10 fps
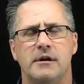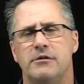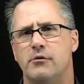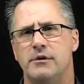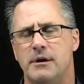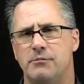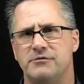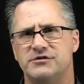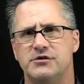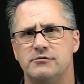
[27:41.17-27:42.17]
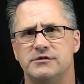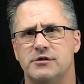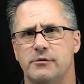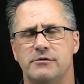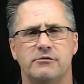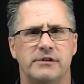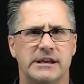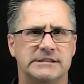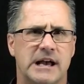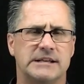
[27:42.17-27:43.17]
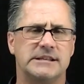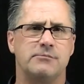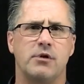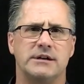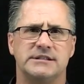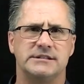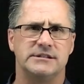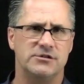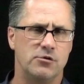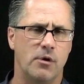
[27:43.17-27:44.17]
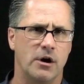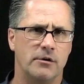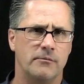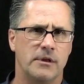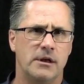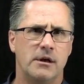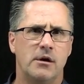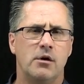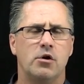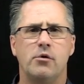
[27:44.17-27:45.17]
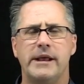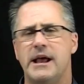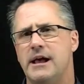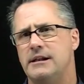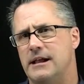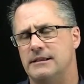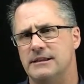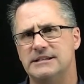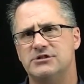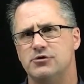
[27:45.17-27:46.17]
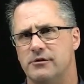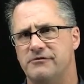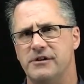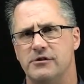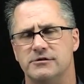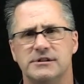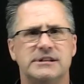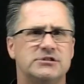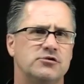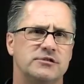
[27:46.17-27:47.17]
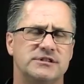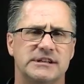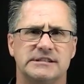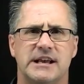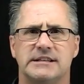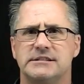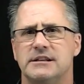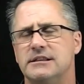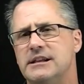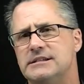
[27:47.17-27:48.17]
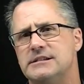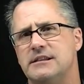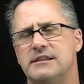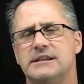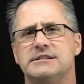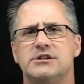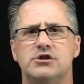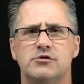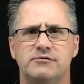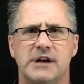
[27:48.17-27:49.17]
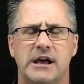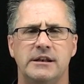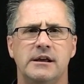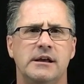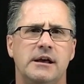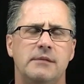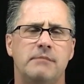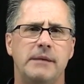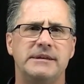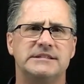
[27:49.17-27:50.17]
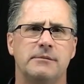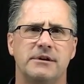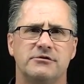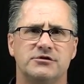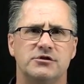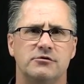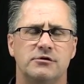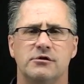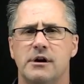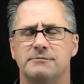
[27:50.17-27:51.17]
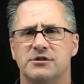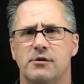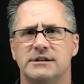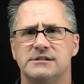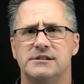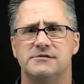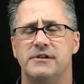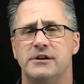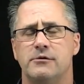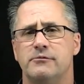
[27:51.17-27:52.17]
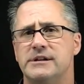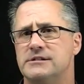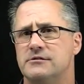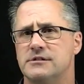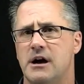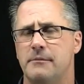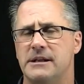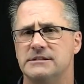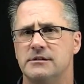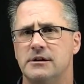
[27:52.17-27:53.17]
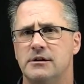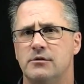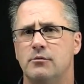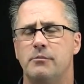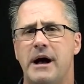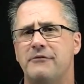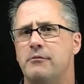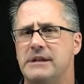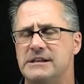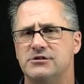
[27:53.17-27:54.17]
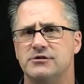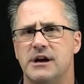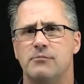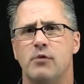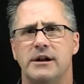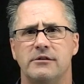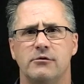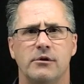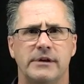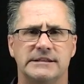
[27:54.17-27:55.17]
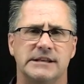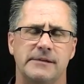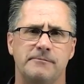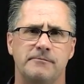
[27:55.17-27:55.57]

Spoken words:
There are a number of students going through the exact same process as you are. Go ahead and list your fears, list your success, list the things that you've done, and maybe some other student who comes across this video and reads those comments will have an easier time writing their own essay.